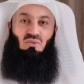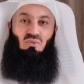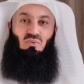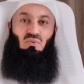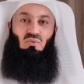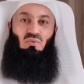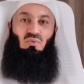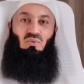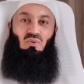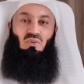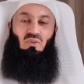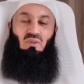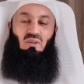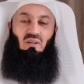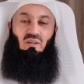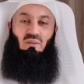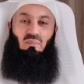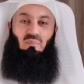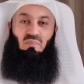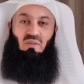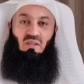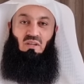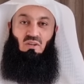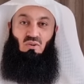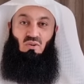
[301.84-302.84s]
to
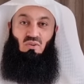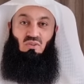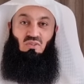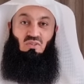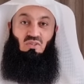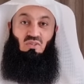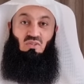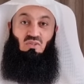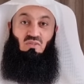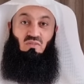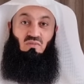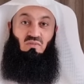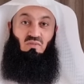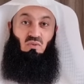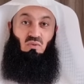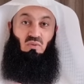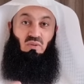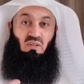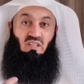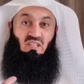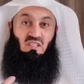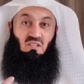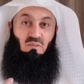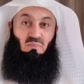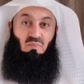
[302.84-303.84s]
be conscious of your
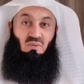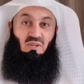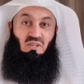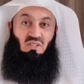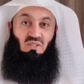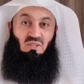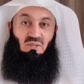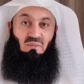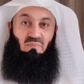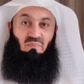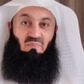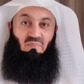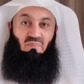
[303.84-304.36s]
expression.